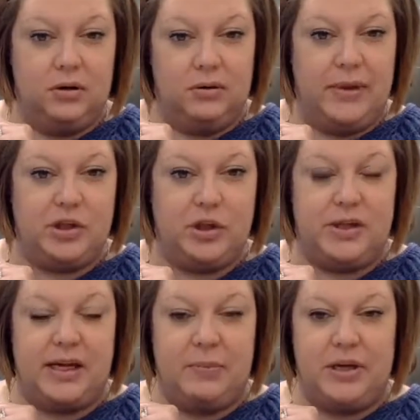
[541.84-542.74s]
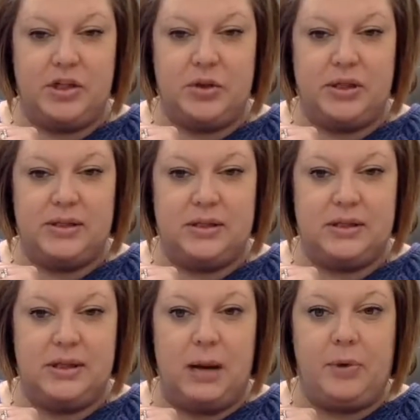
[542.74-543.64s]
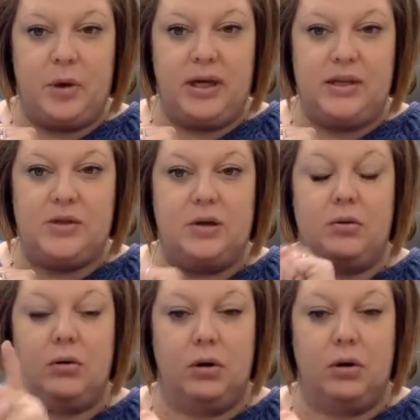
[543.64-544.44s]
make sure you take a picture and upload it into the Google